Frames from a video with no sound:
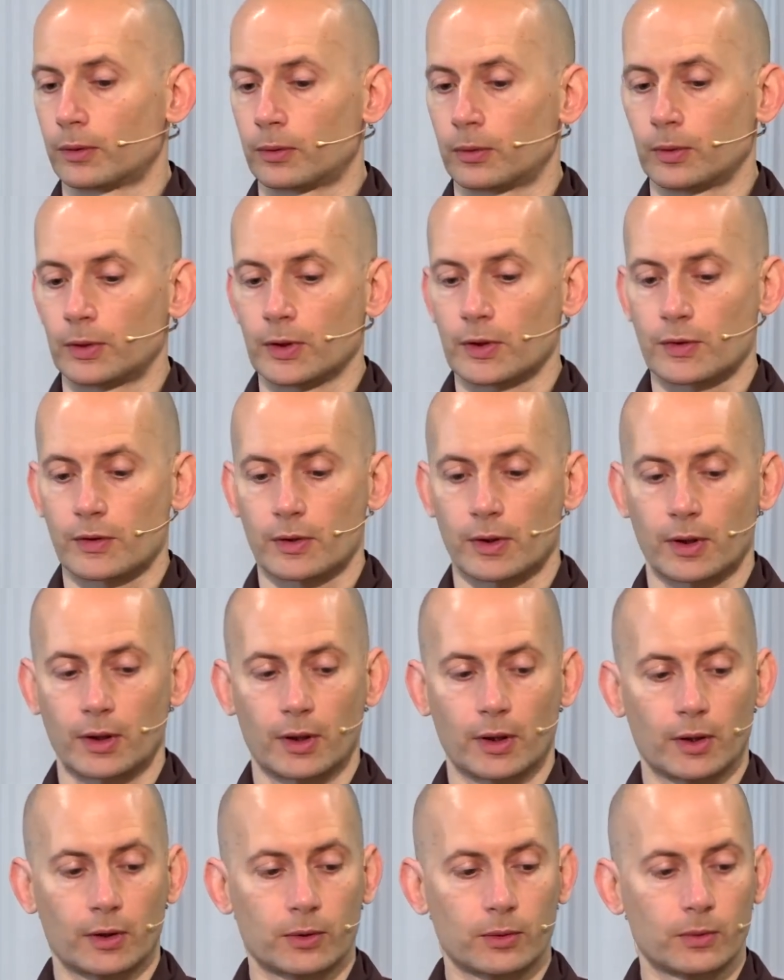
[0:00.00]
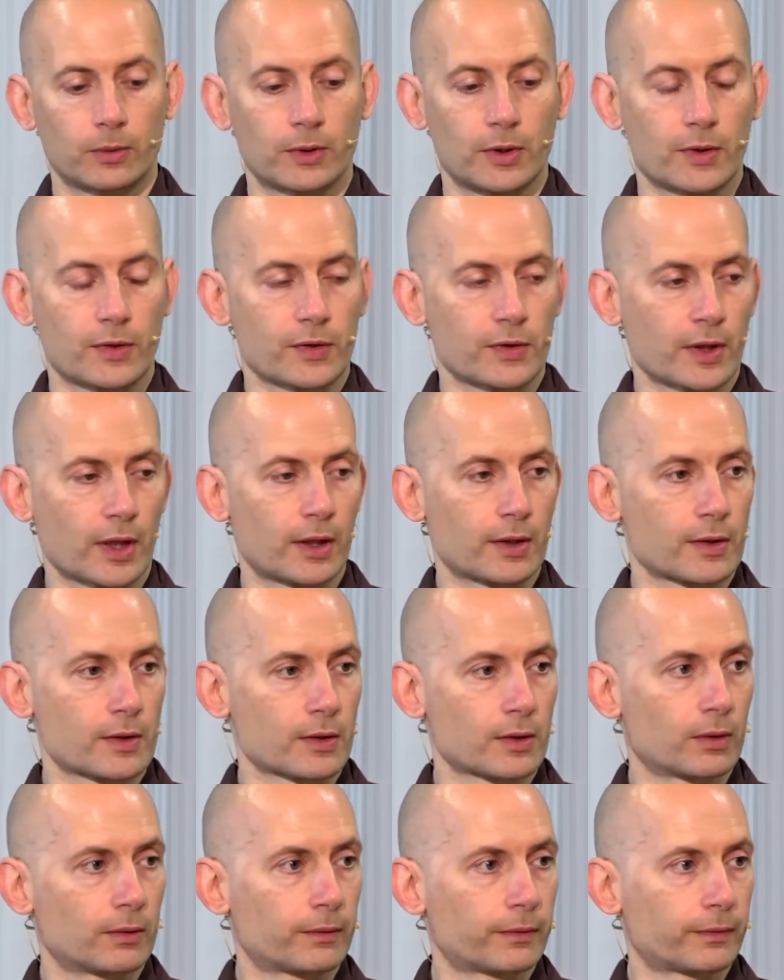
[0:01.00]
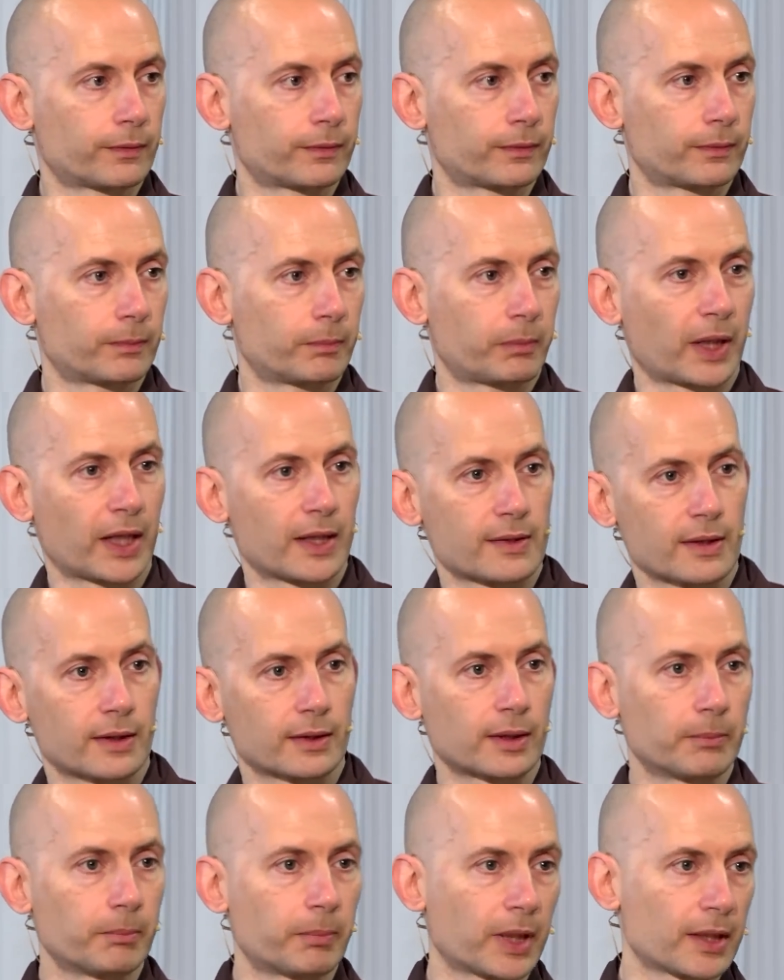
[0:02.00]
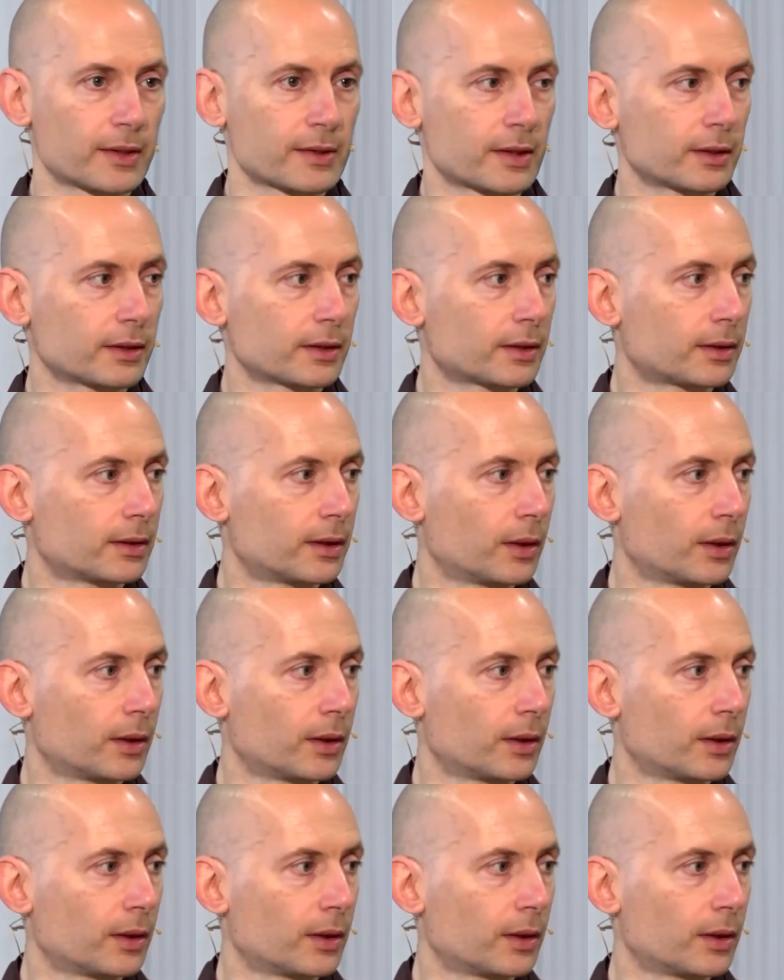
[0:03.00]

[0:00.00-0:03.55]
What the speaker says: this sense of pleasant, unpleasant.